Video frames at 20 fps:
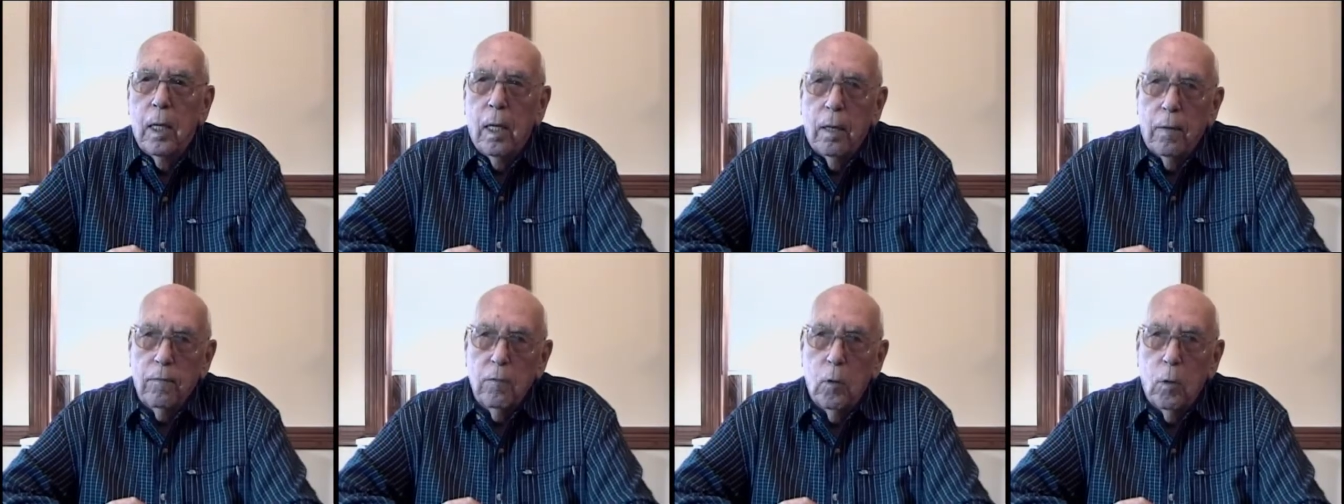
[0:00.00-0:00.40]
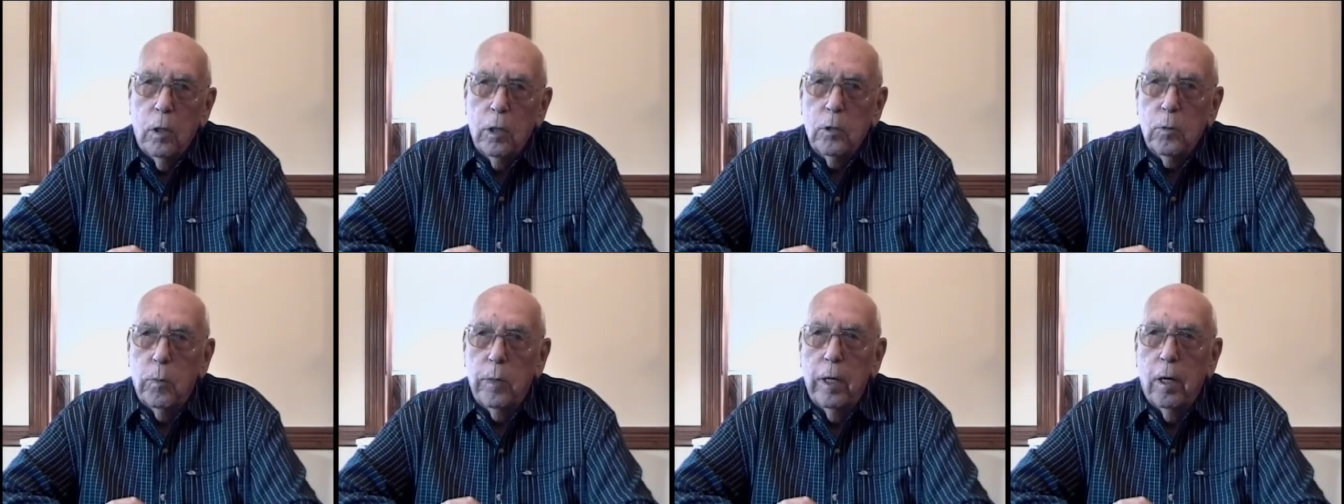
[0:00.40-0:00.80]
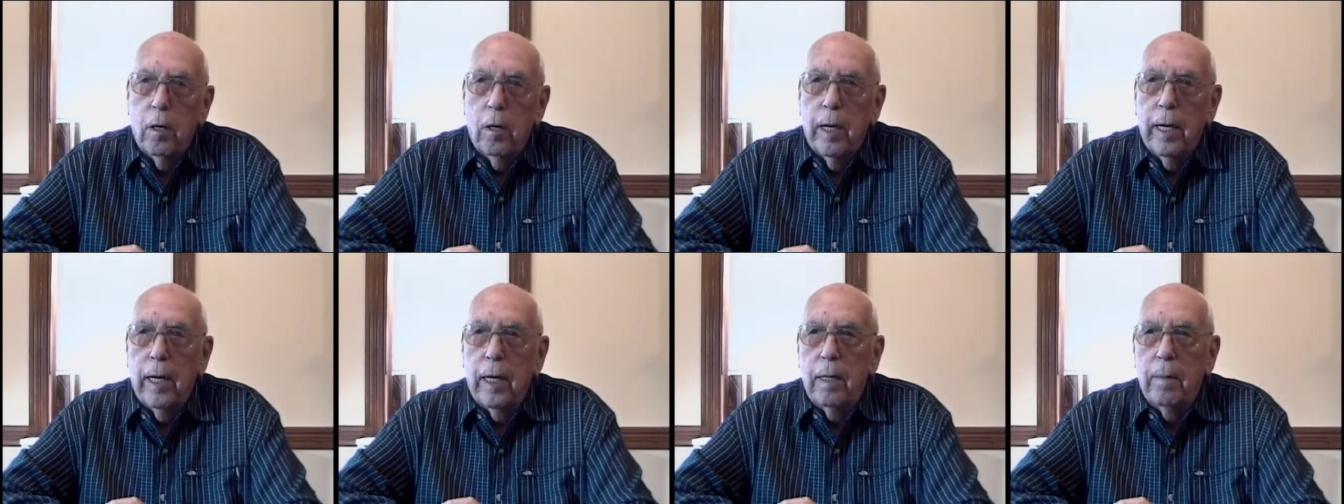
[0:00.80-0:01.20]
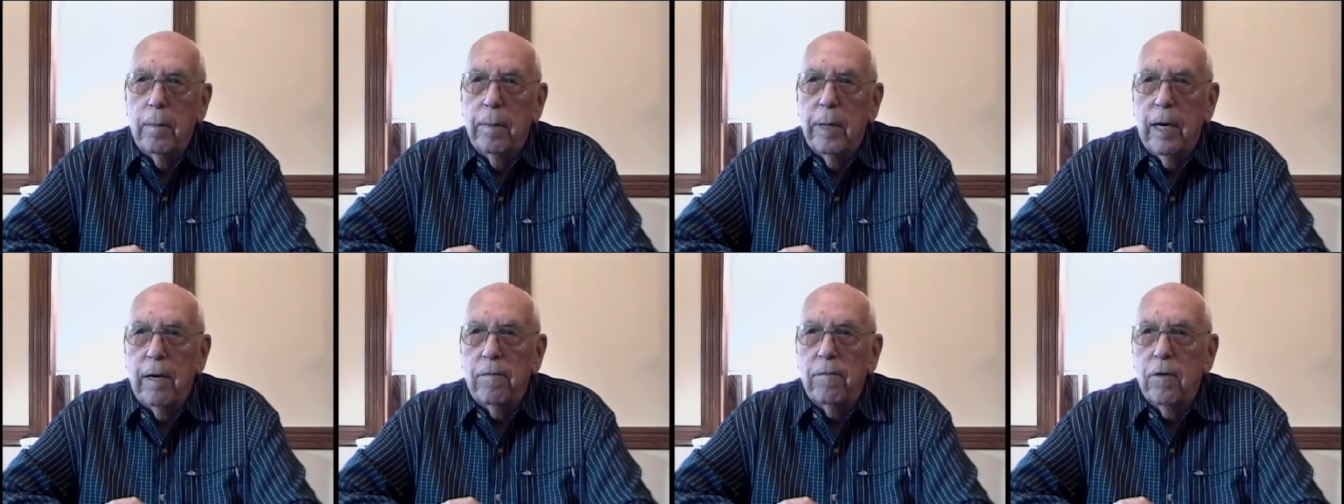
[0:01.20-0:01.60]
of course we all had to
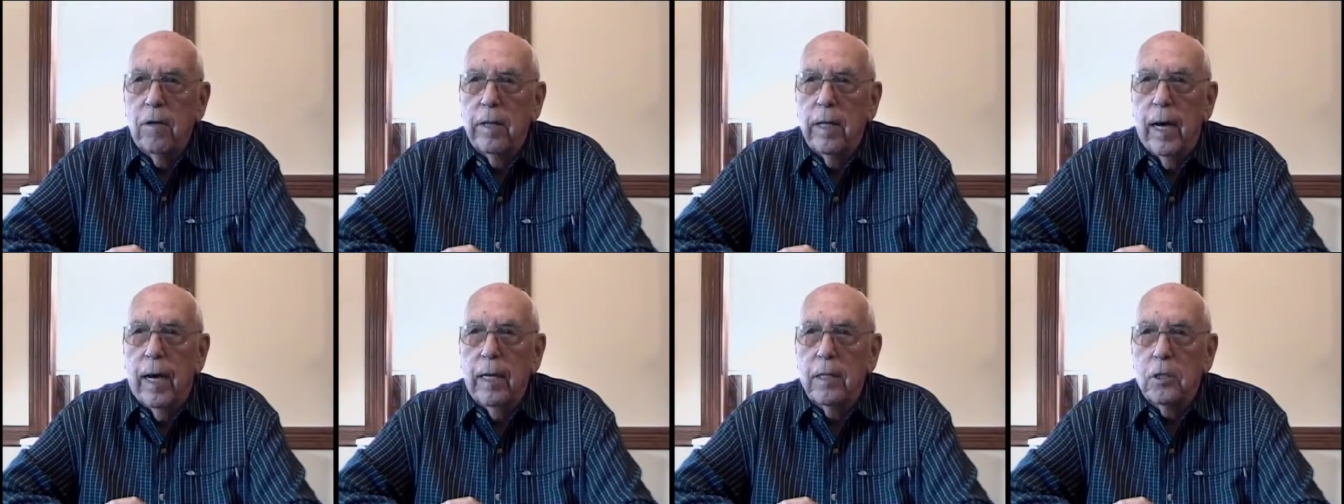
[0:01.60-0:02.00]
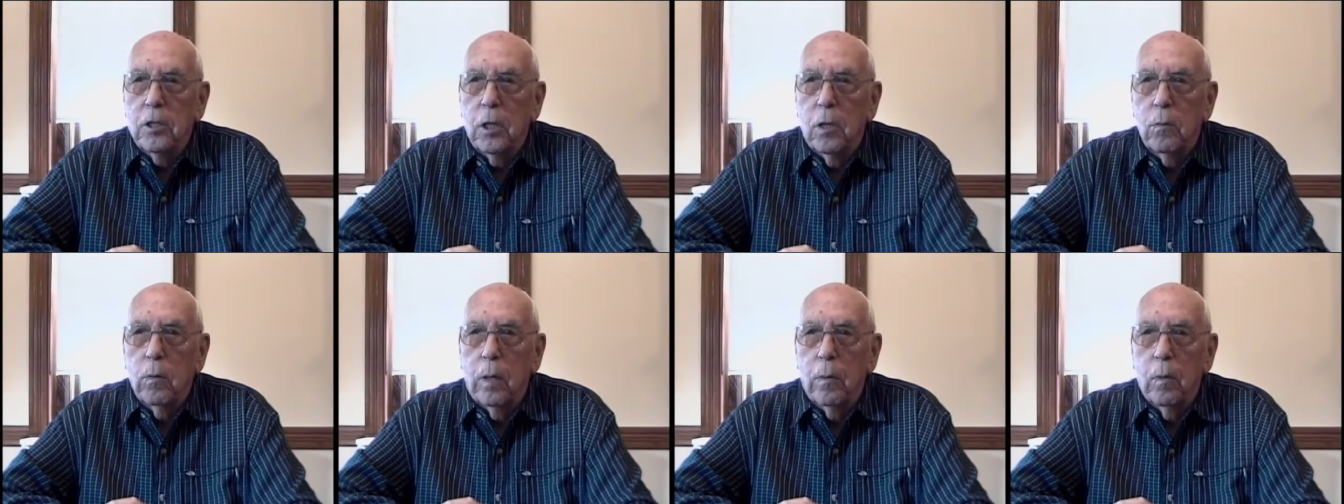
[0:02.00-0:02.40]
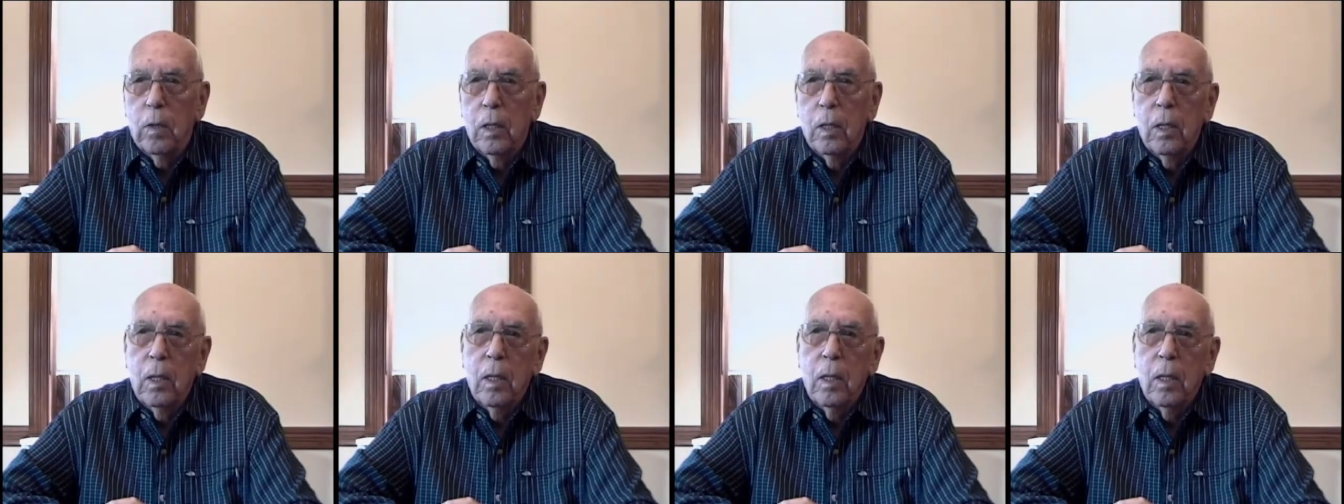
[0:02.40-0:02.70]
pay for that, so we were